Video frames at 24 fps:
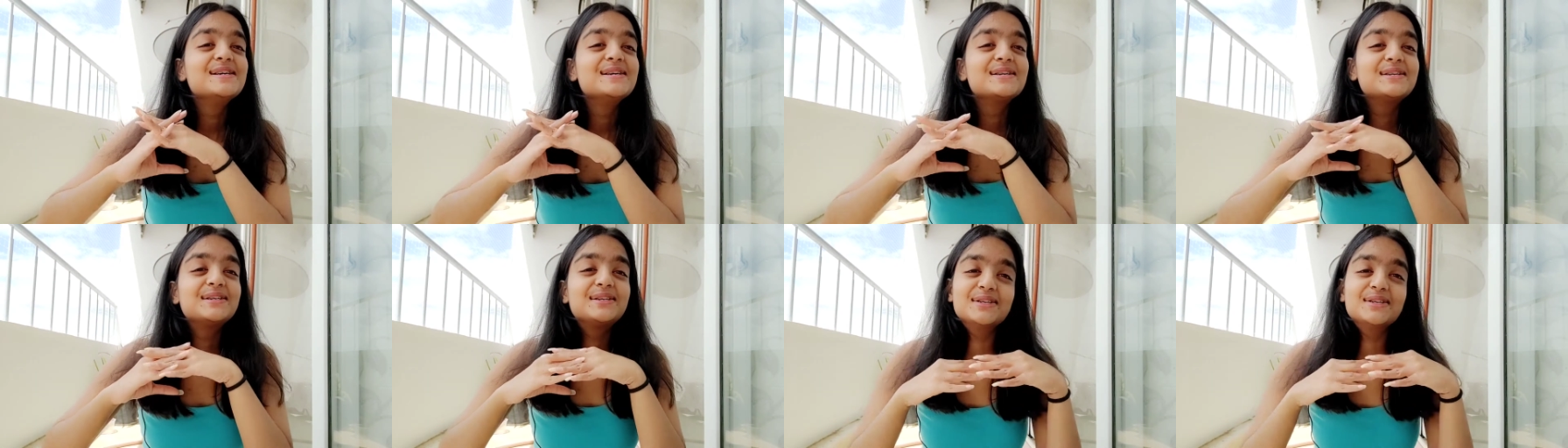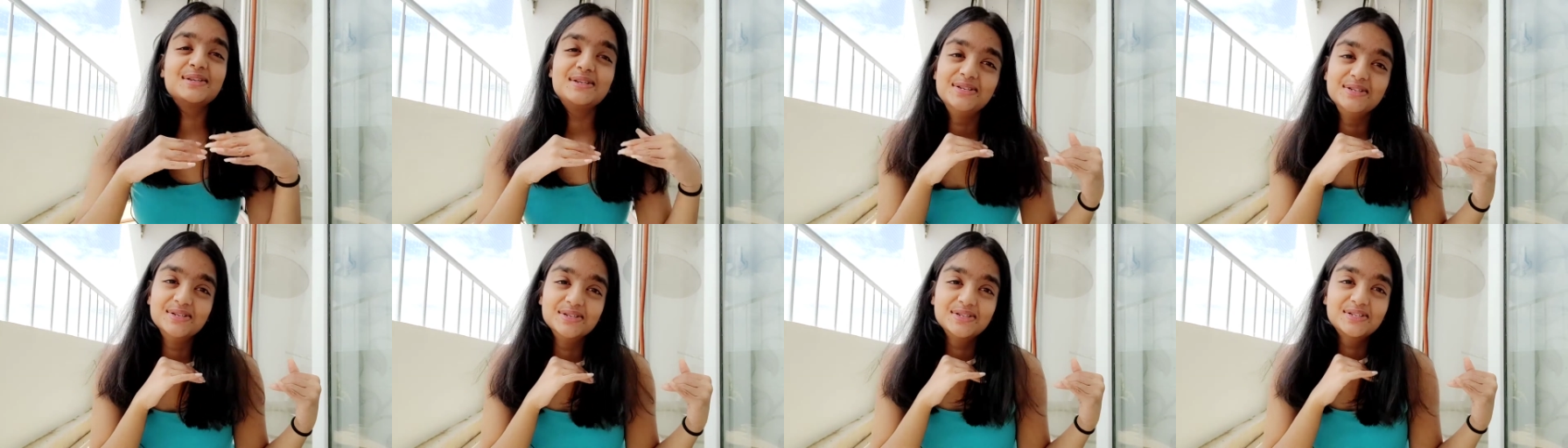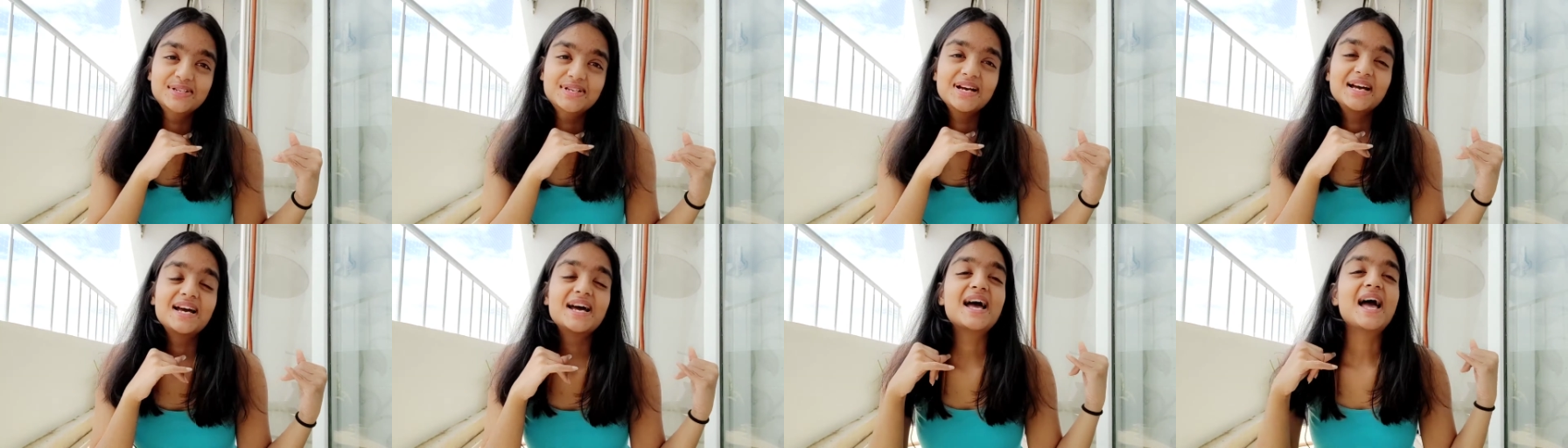to
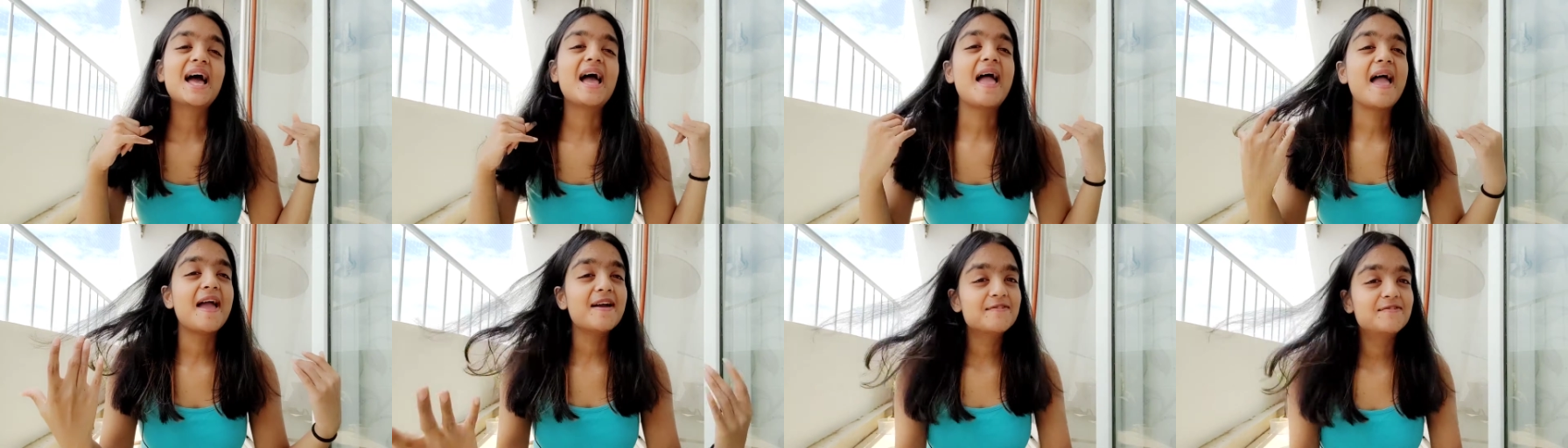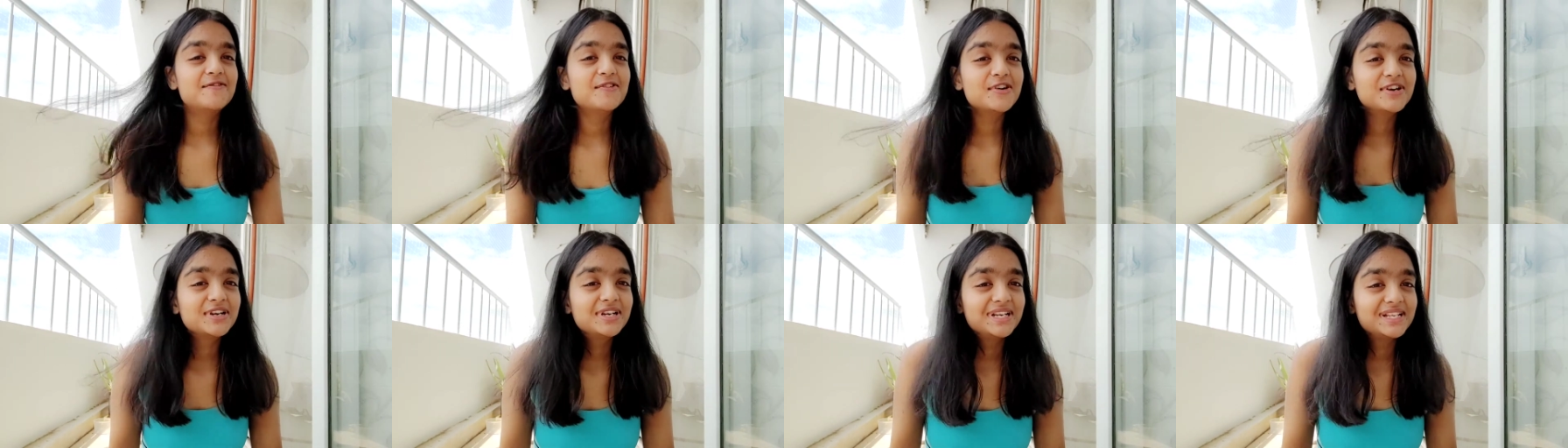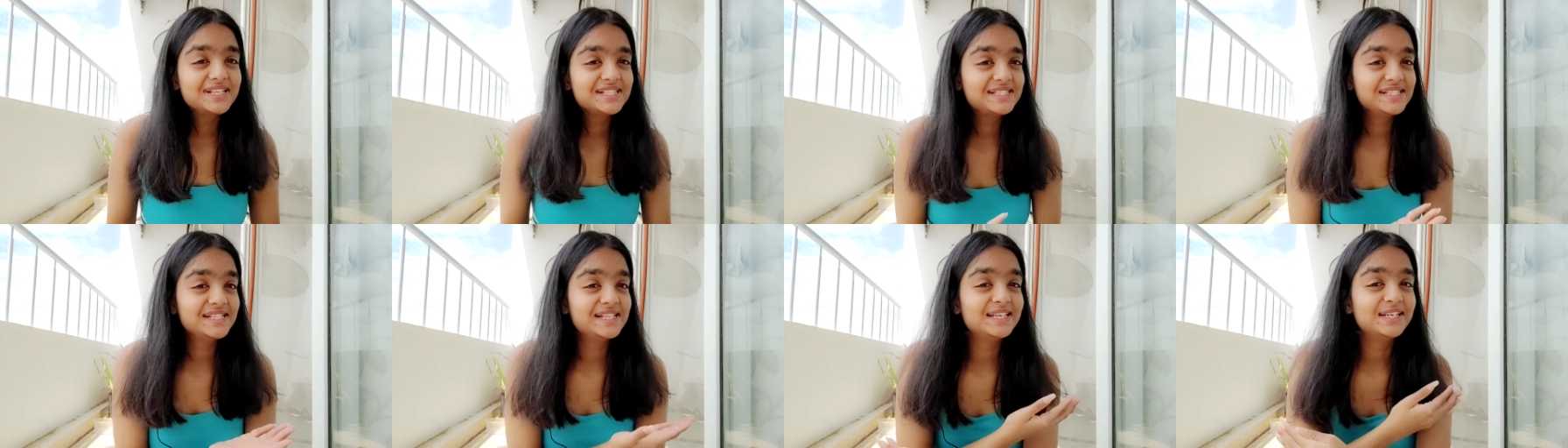look
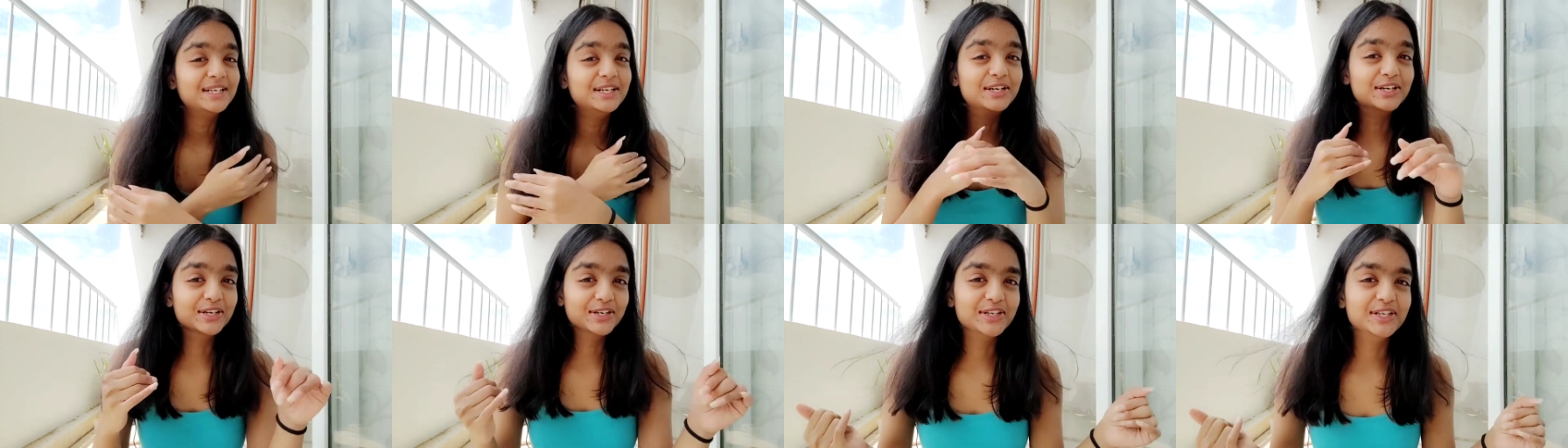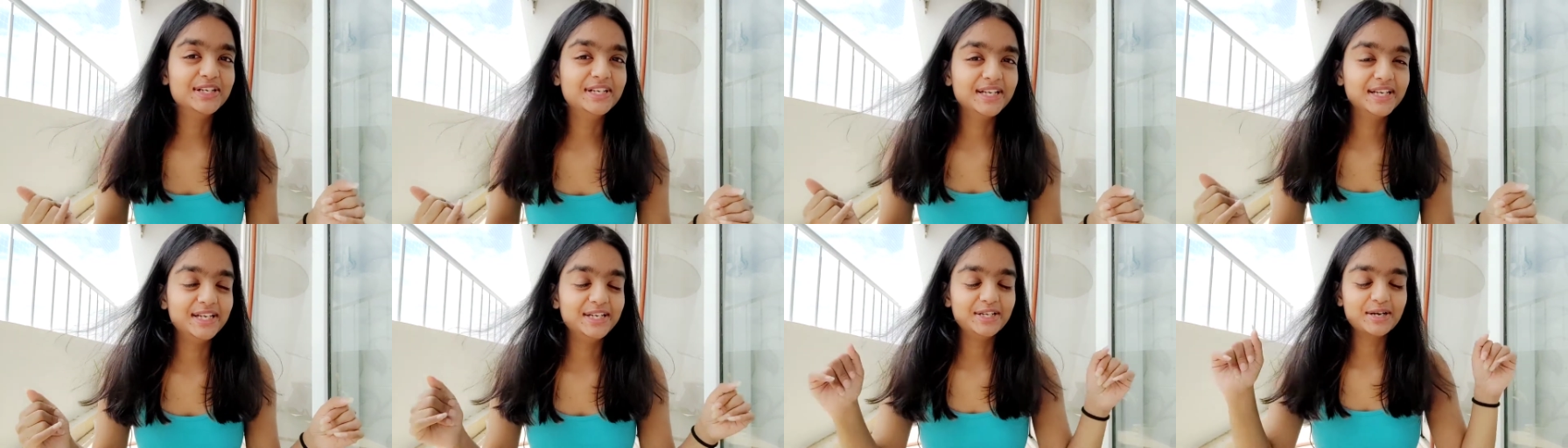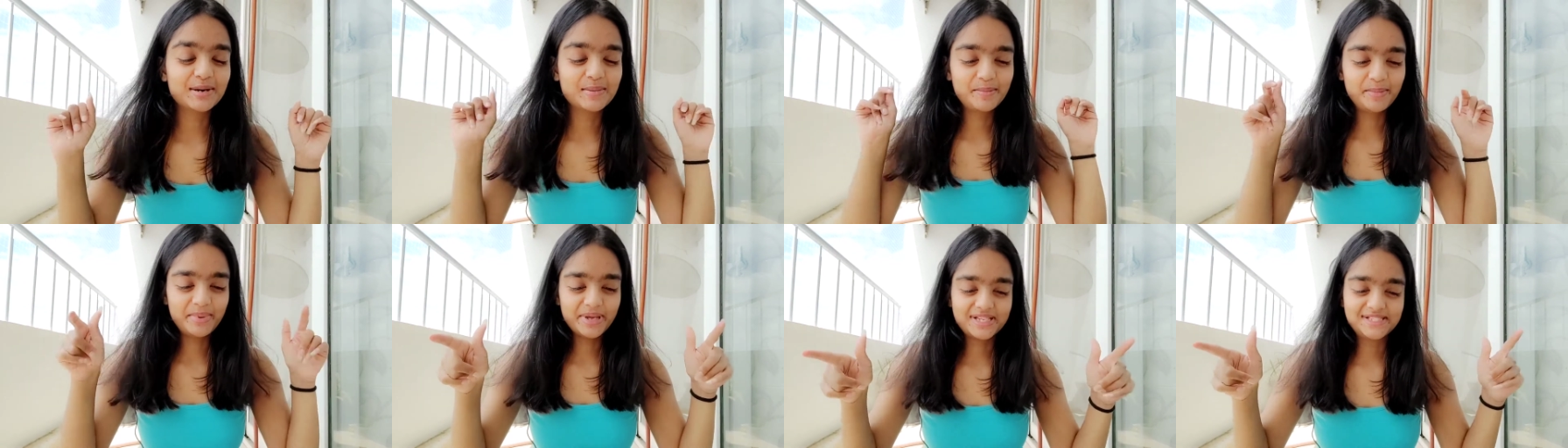effortlessly good in your
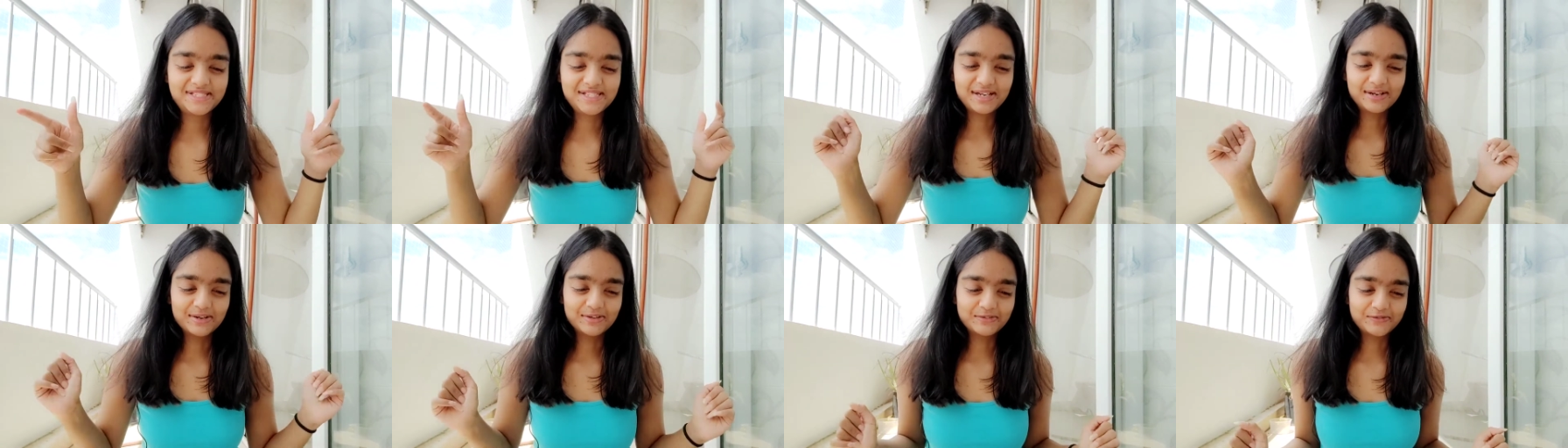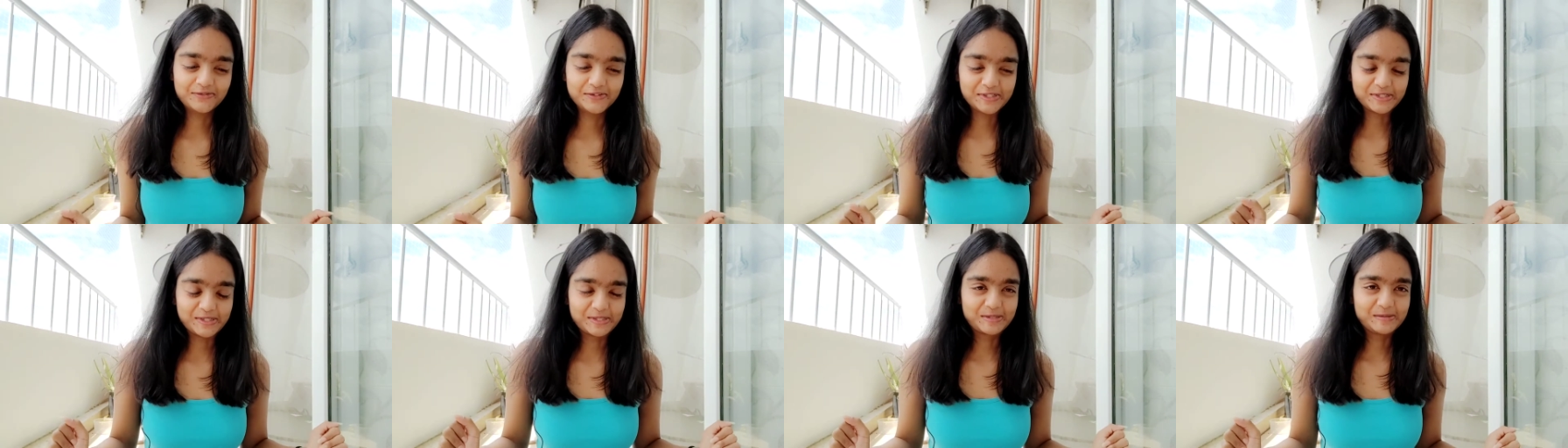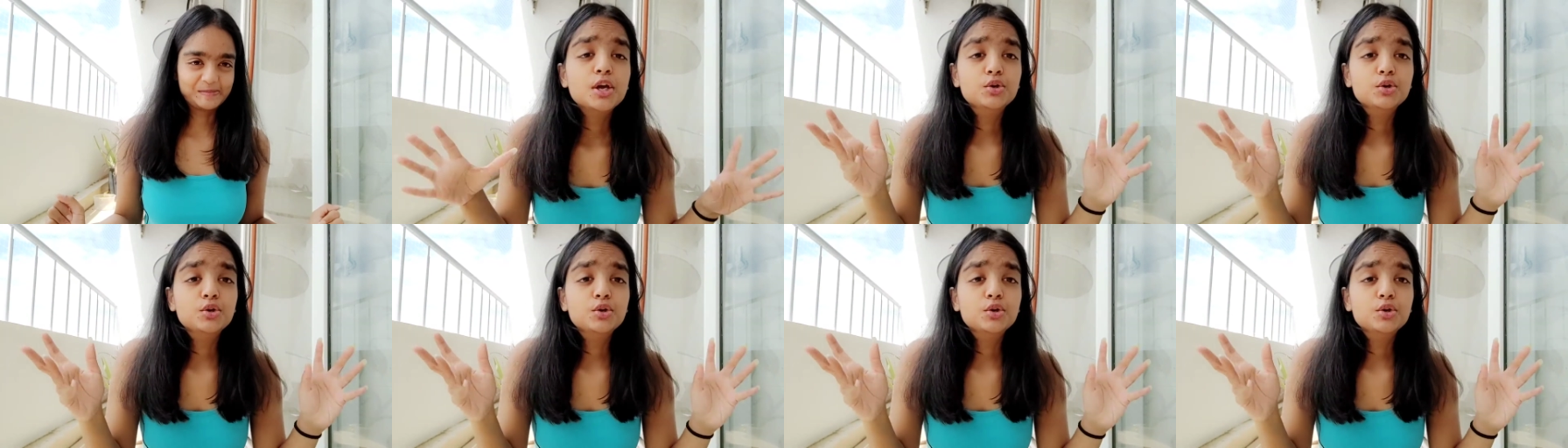basic outfits.